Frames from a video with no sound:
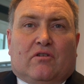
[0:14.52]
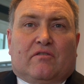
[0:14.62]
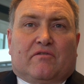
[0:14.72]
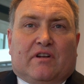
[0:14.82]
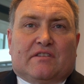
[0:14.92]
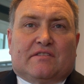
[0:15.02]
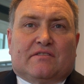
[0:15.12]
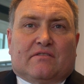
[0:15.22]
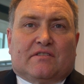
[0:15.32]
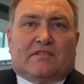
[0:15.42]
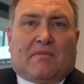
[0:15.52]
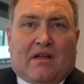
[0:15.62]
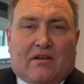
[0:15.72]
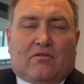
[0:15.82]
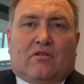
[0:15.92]
conference or some
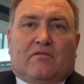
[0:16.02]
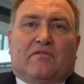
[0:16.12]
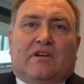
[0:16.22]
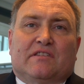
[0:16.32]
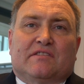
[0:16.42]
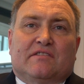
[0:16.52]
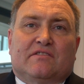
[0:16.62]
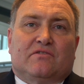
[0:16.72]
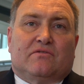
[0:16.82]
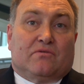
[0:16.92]
other conferences